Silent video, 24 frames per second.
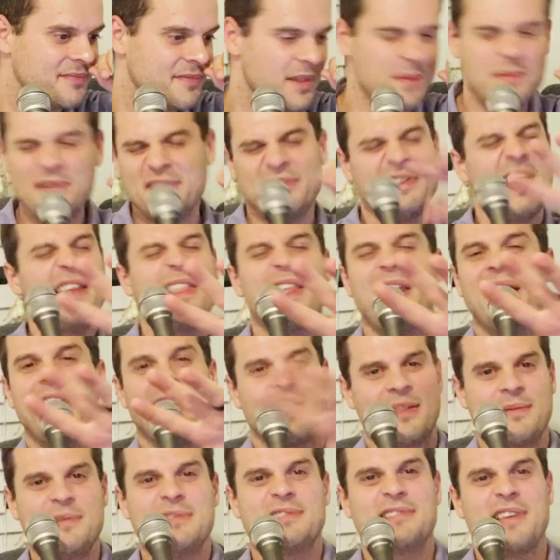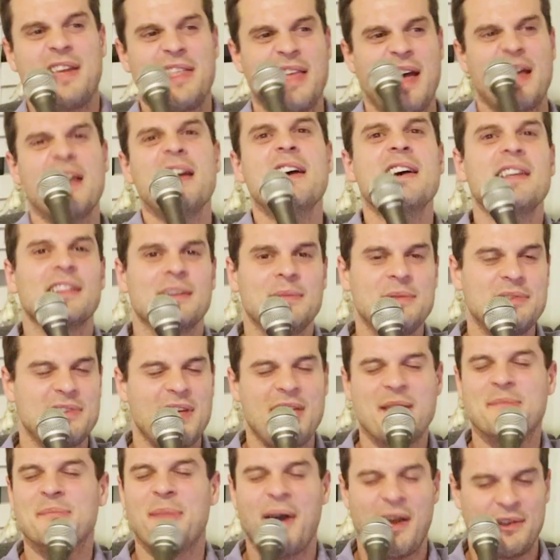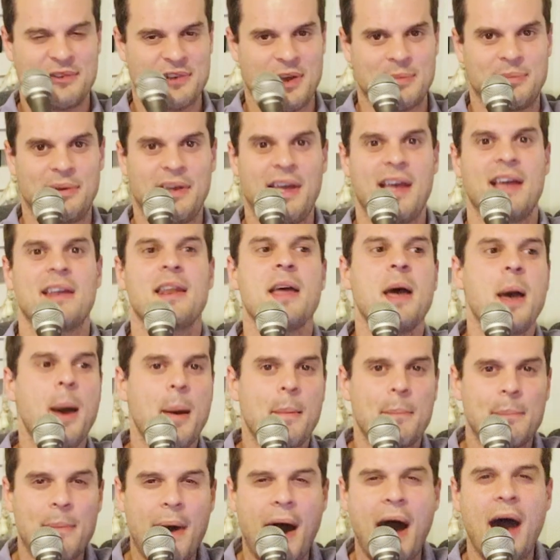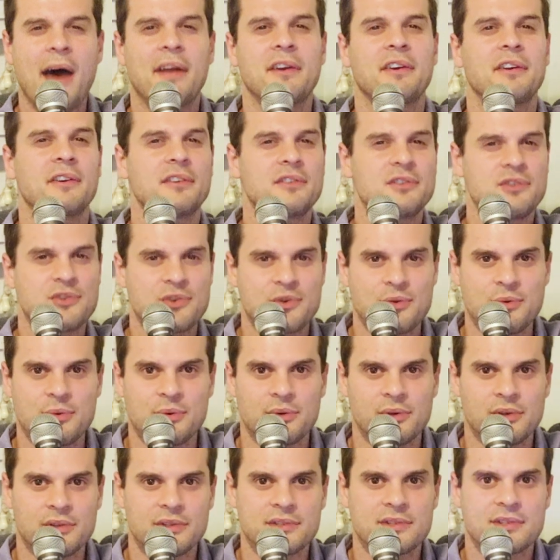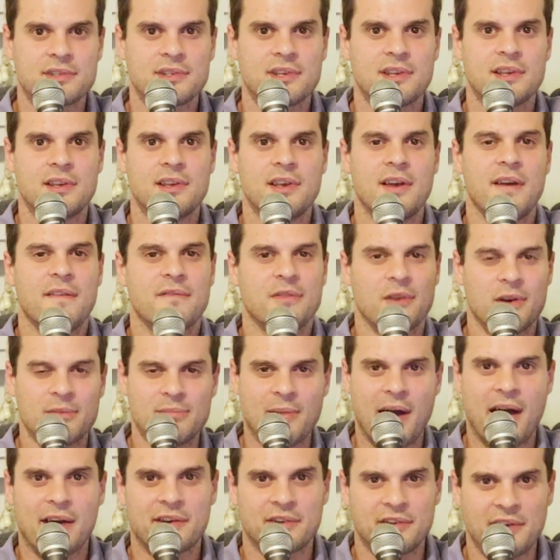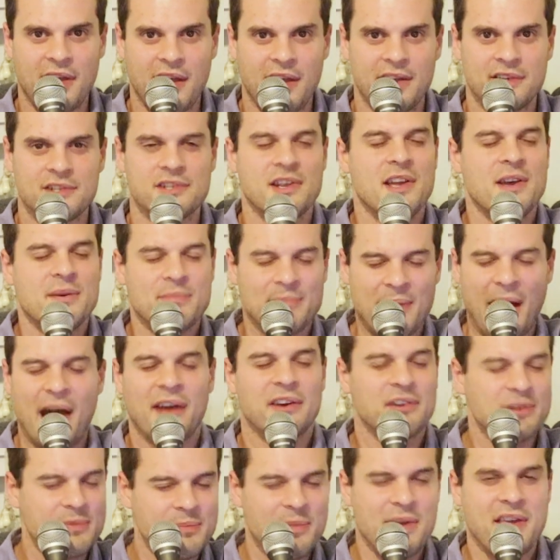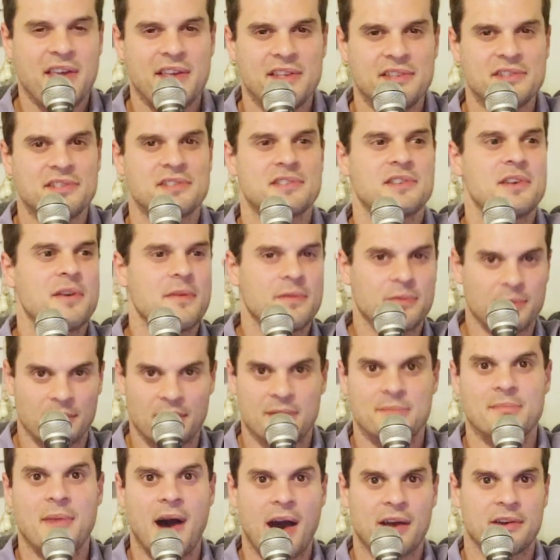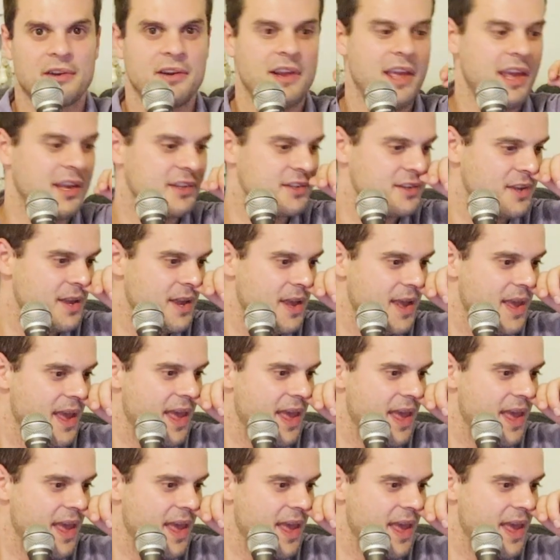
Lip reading: Let me say that again. Let me say that mic drop again. Modern tools for a modern age. Modern means for a modern age.